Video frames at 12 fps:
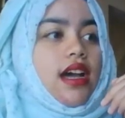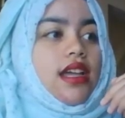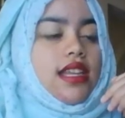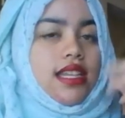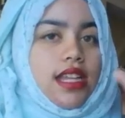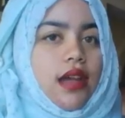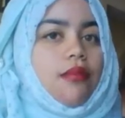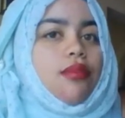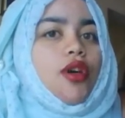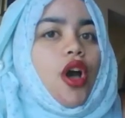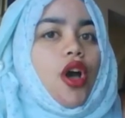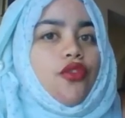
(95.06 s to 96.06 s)
a number
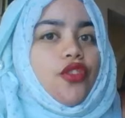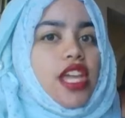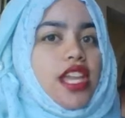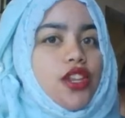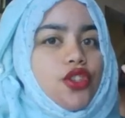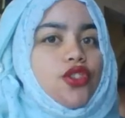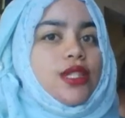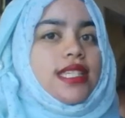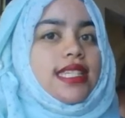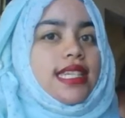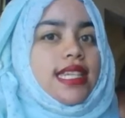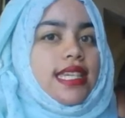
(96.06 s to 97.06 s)
of
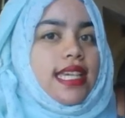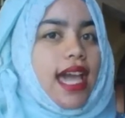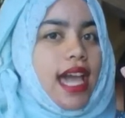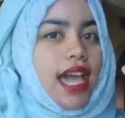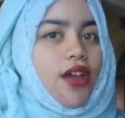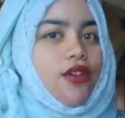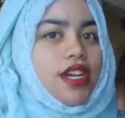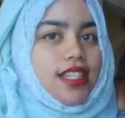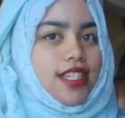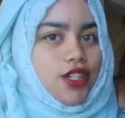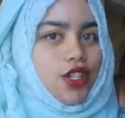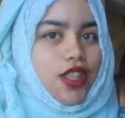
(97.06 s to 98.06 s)
interesting
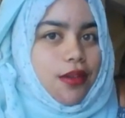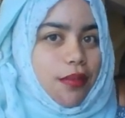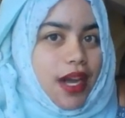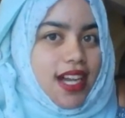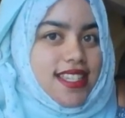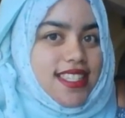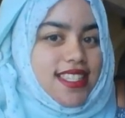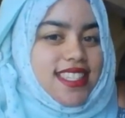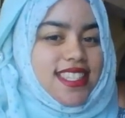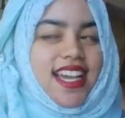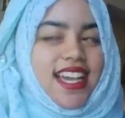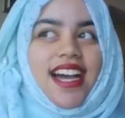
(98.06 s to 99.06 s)
characters on the
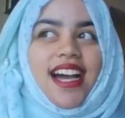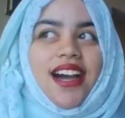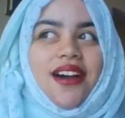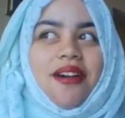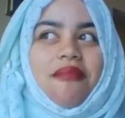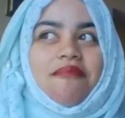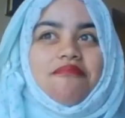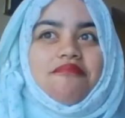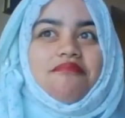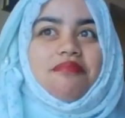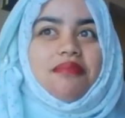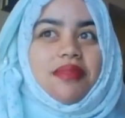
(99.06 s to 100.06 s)
bus.
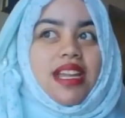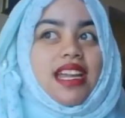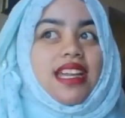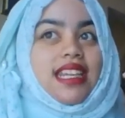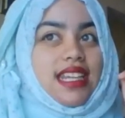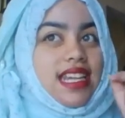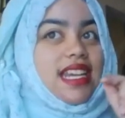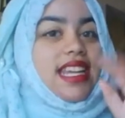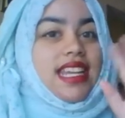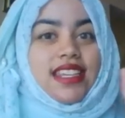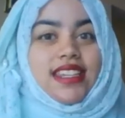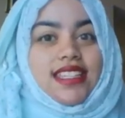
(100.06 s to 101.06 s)
Like
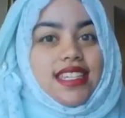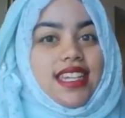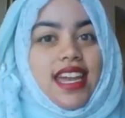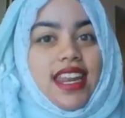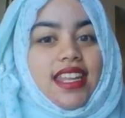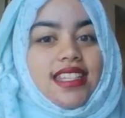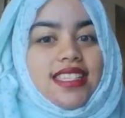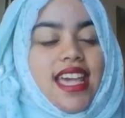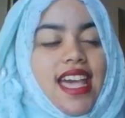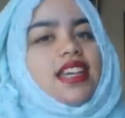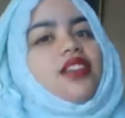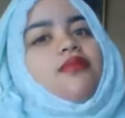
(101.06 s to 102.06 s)
really interesting characters.
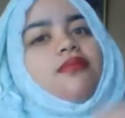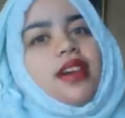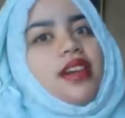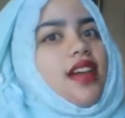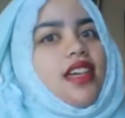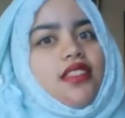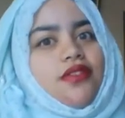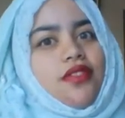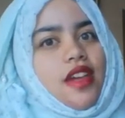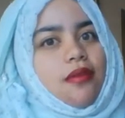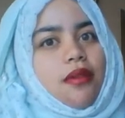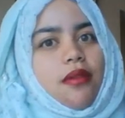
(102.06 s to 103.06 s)
None of my other
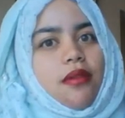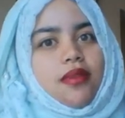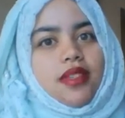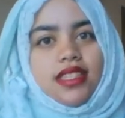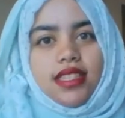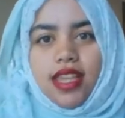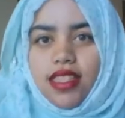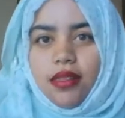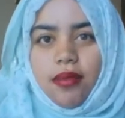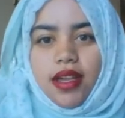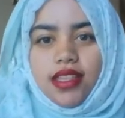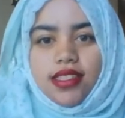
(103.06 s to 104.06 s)
family members take the
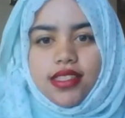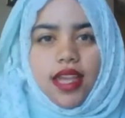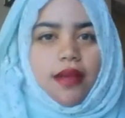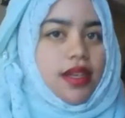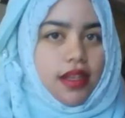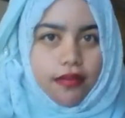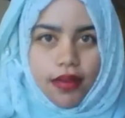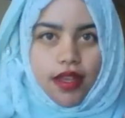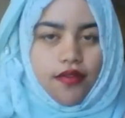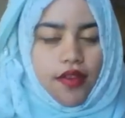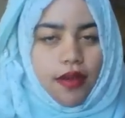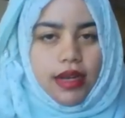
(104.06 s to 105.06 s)
bus. I mean, in my
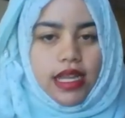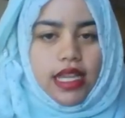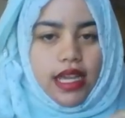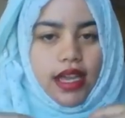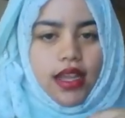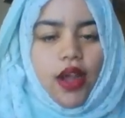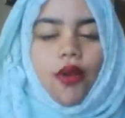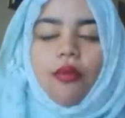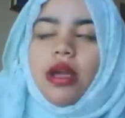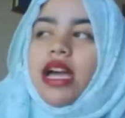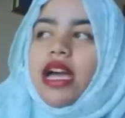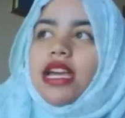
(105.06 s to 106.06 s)
family here at
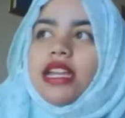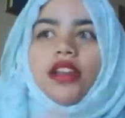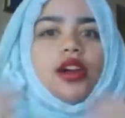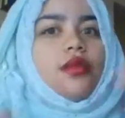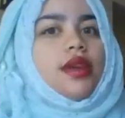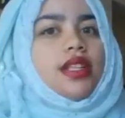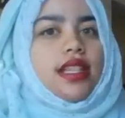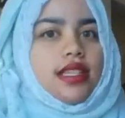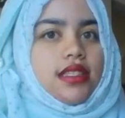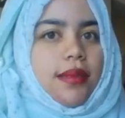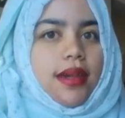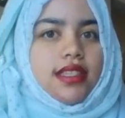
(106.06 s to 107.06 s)
home, no one
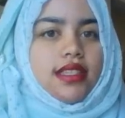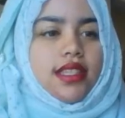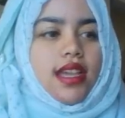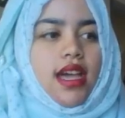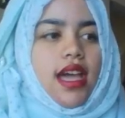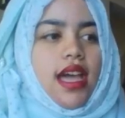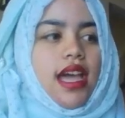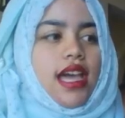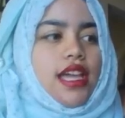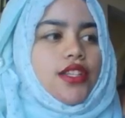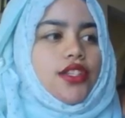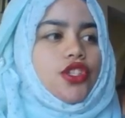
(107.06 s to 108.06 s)
takes the bus,
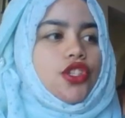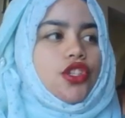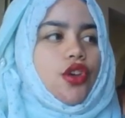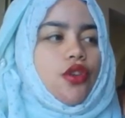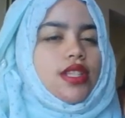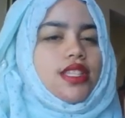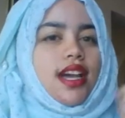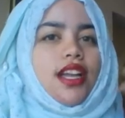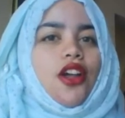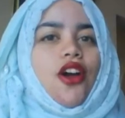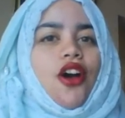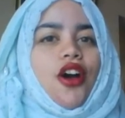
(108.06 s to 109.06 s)
and so it's kind
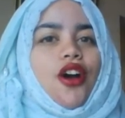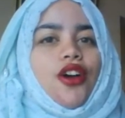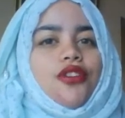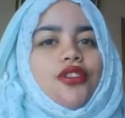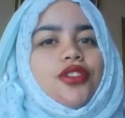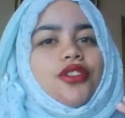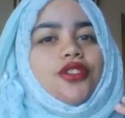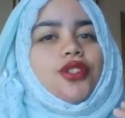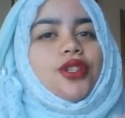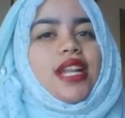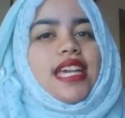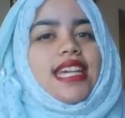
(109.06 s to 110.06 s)
of hard
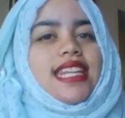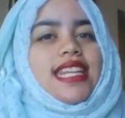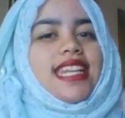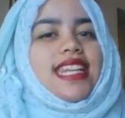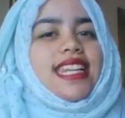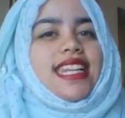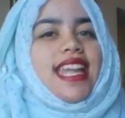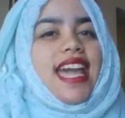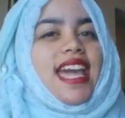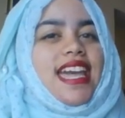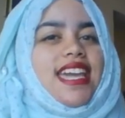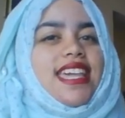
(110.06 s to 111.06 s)
to like
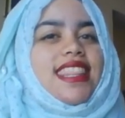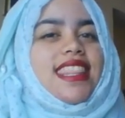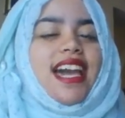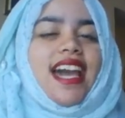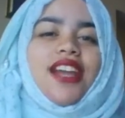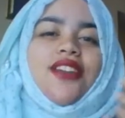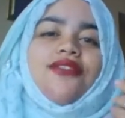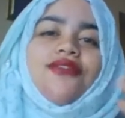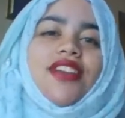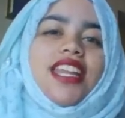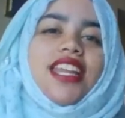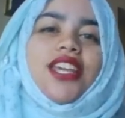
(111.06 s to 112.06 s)
relay the kind of
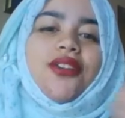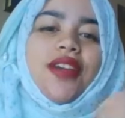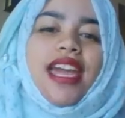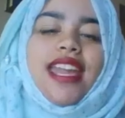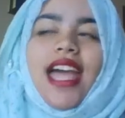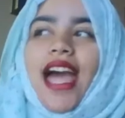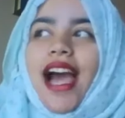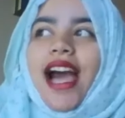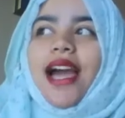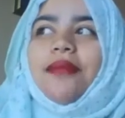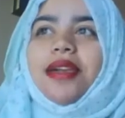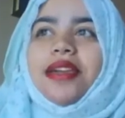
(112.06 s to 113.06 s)
feeling you get.
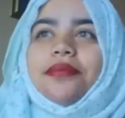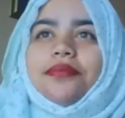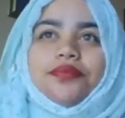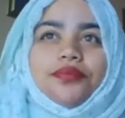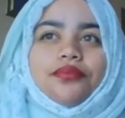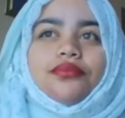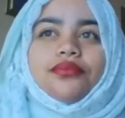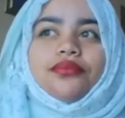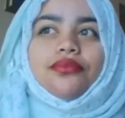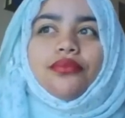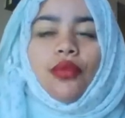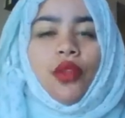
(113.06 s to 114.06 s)
I mean,
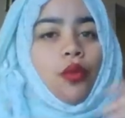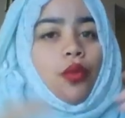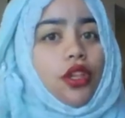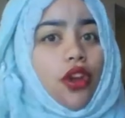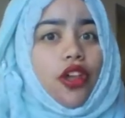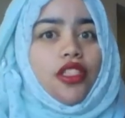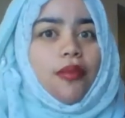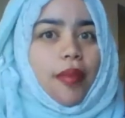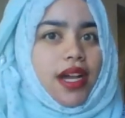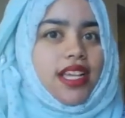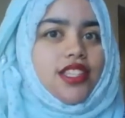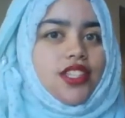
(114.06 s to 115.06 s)
when you're on the
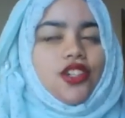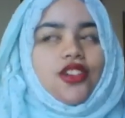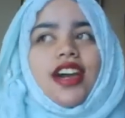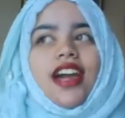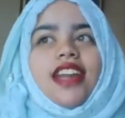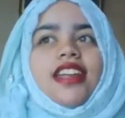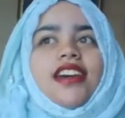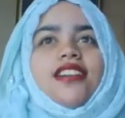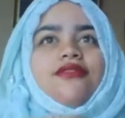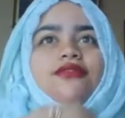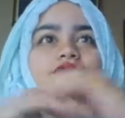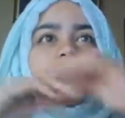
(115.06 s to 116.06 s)
bus, you're kind
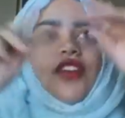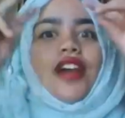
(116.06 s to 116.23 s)
of